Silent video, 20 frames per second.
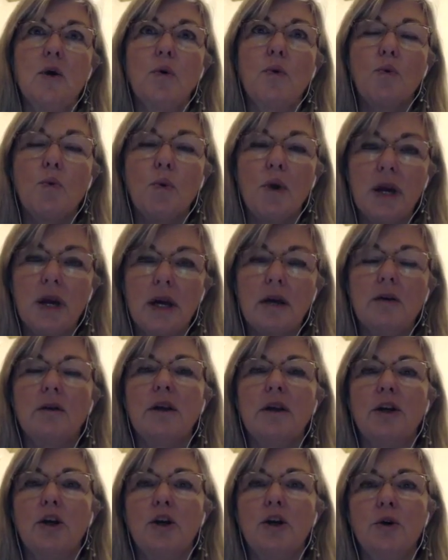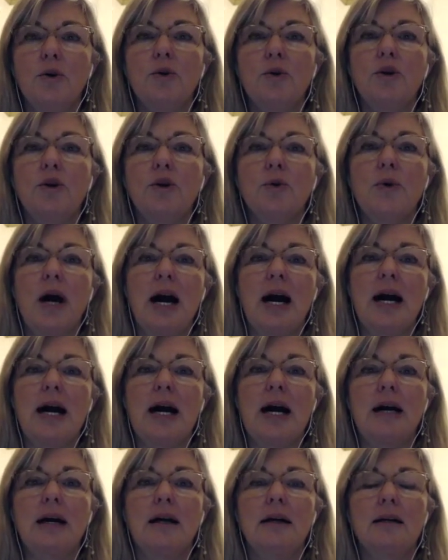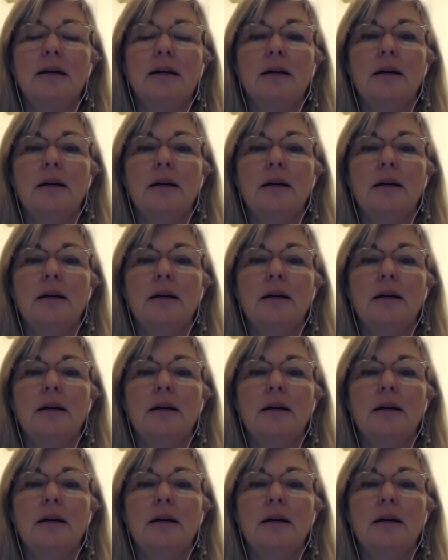real in who you are